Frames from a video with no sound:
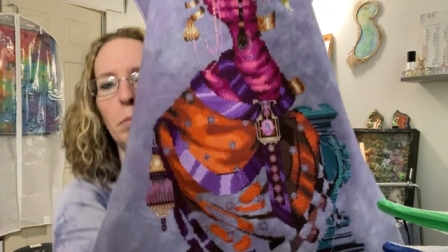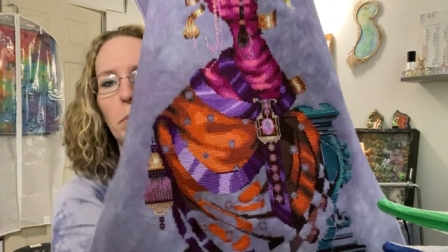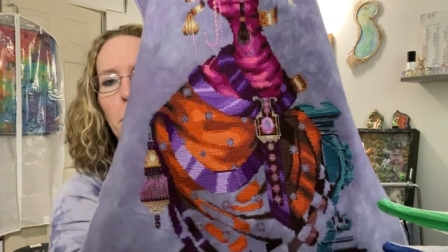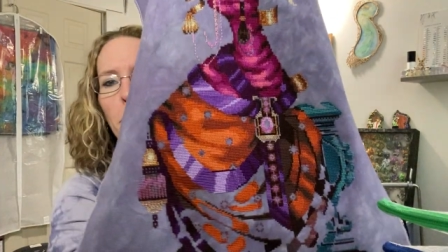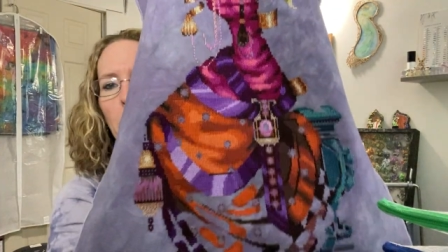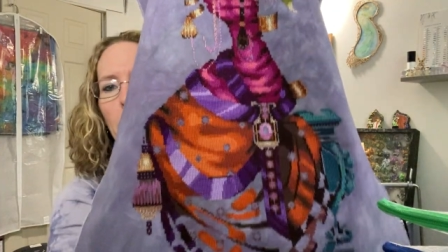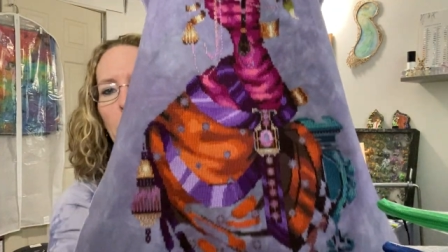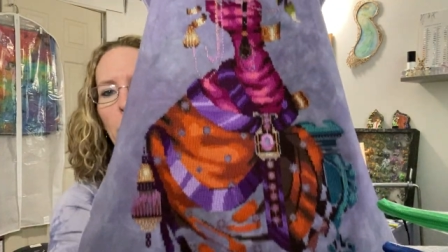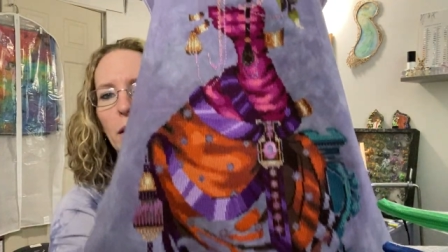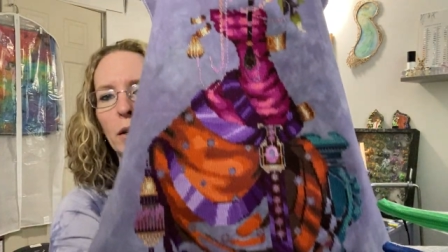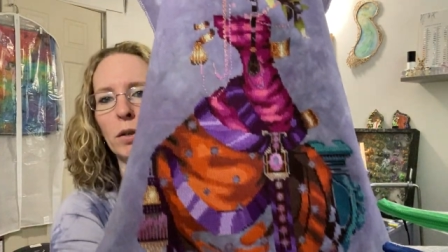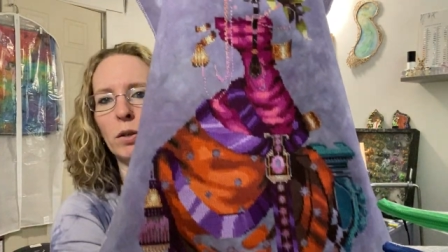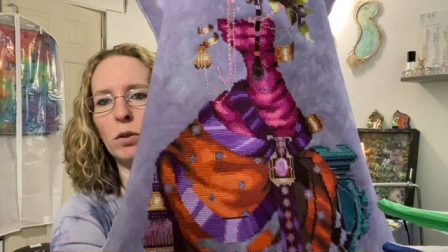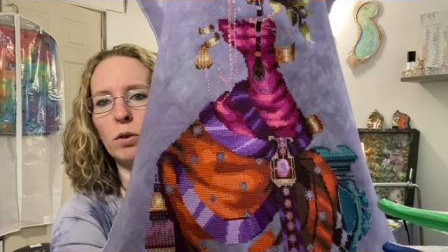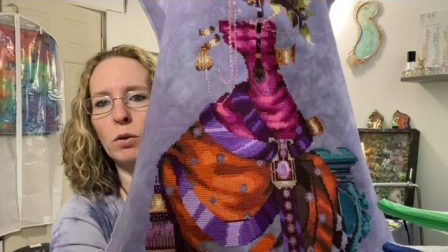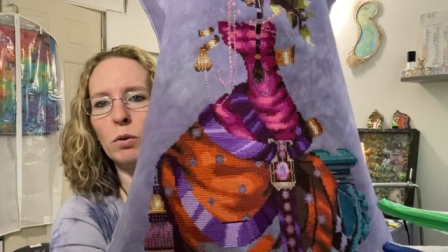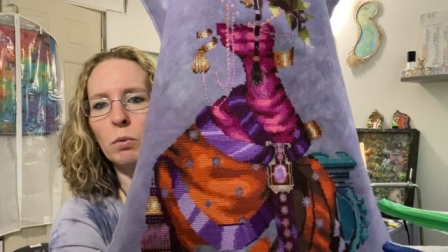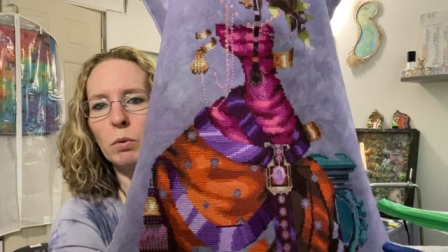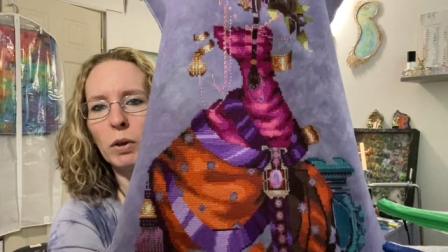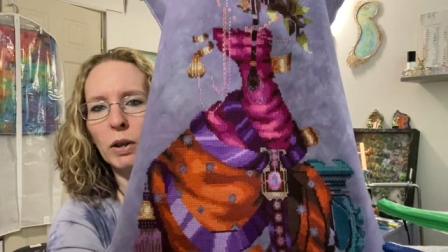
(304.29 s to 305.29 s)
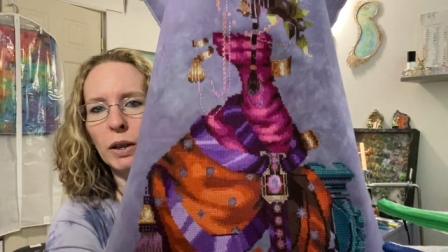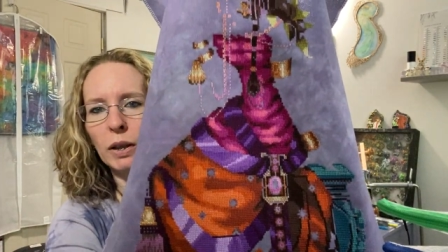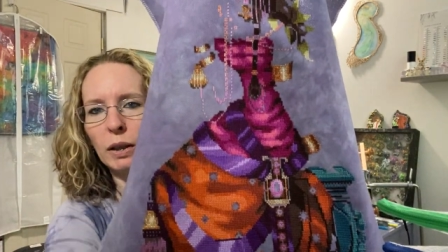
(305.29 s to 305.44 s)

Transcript: But I do really